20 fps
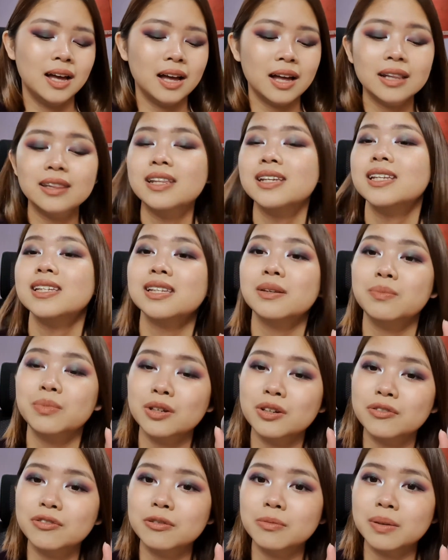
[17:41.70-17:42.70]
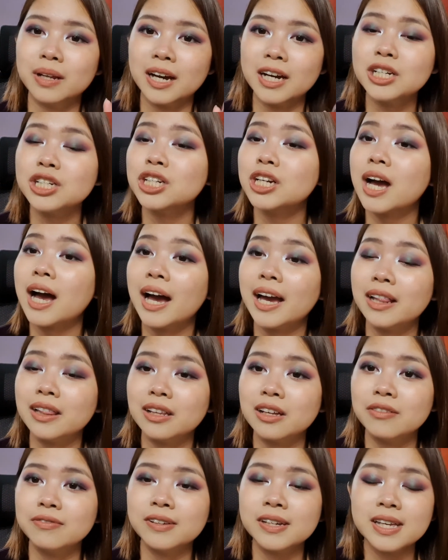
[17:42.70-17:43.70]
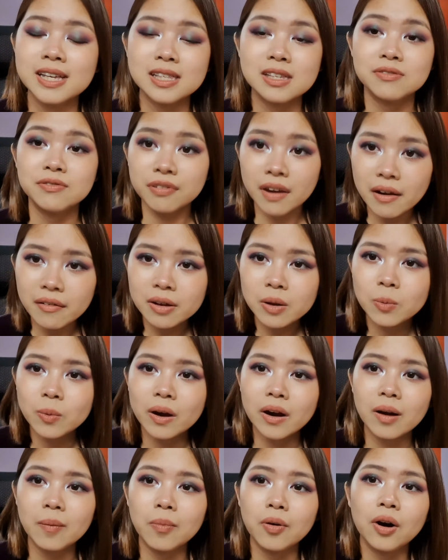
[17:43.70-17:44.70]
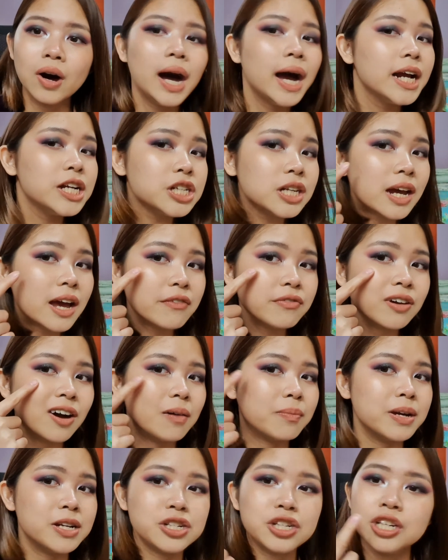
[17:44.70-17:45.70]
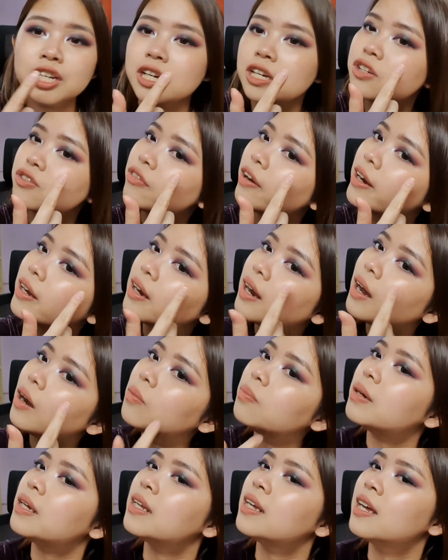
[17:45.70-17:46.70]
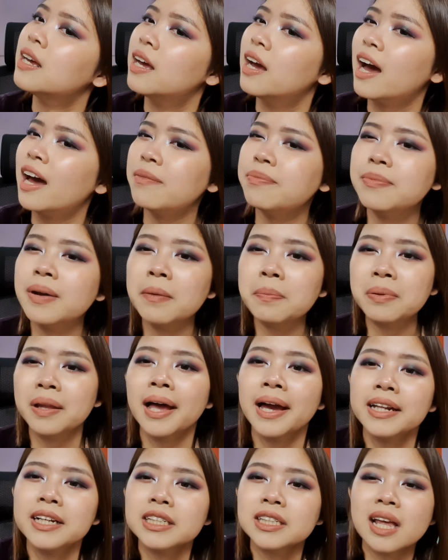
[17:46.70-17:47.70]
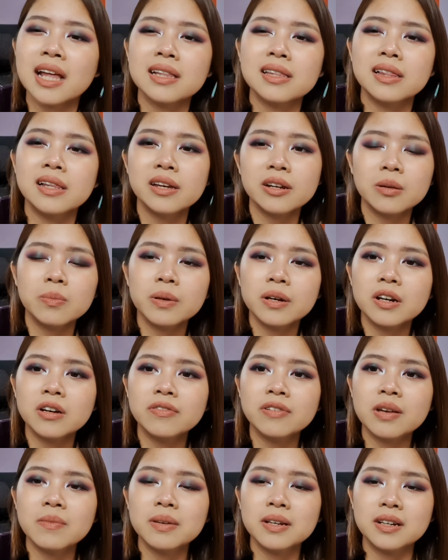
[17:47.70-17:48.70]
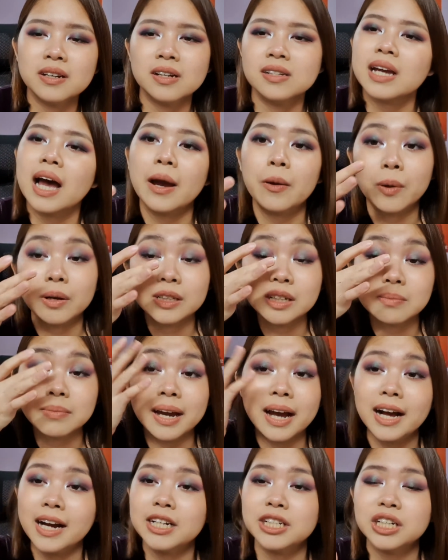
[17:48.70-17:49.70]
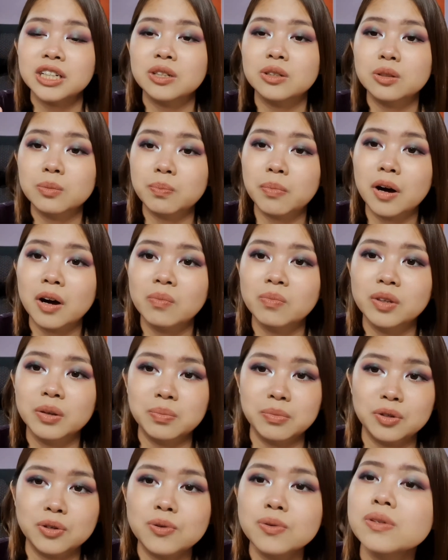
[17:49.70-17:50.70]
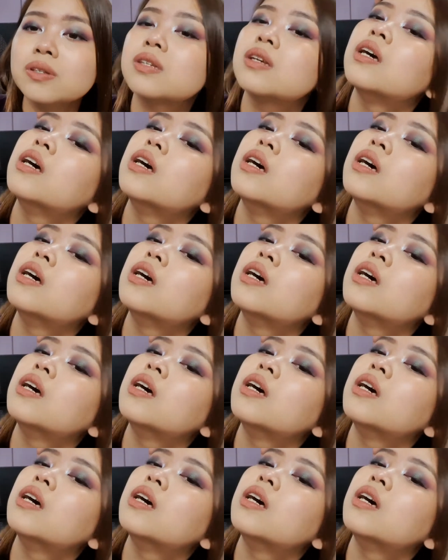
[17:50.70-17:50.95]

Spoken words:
this is a beautiful blush. I love it. It's very wearable. I actually have it on my cheeks right now, but I've applied just a little bit of it because I wanted my eyeshadow to pop the most.